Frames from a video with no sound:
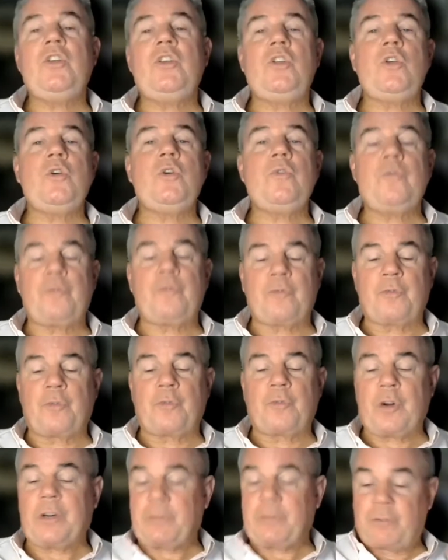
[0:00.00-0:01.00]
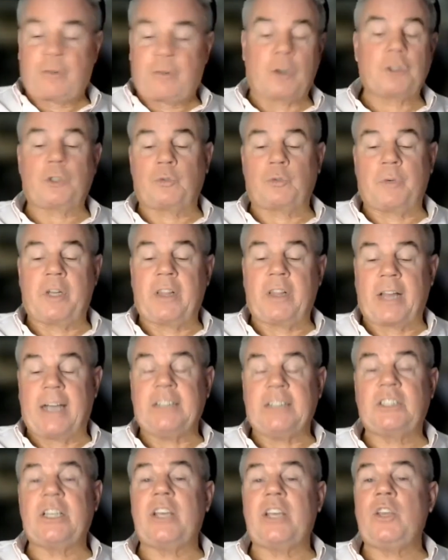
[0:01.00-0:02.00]
you first
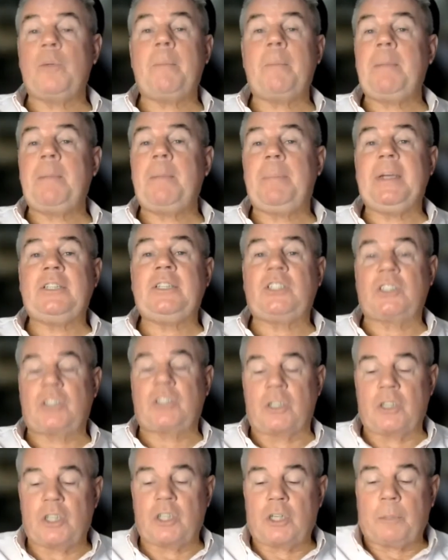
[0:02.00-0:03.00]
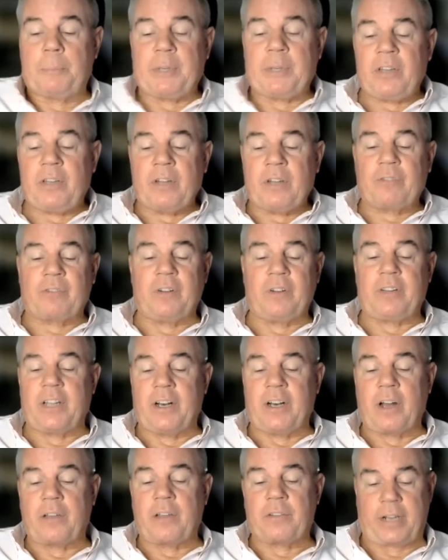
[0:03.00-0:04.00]
realize that you might be just a little bit different
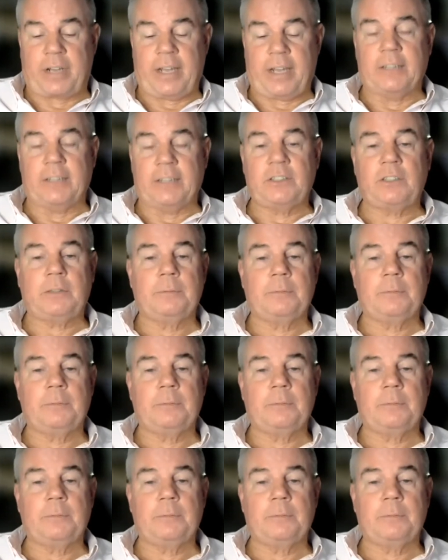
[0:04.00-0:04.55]
than other kids?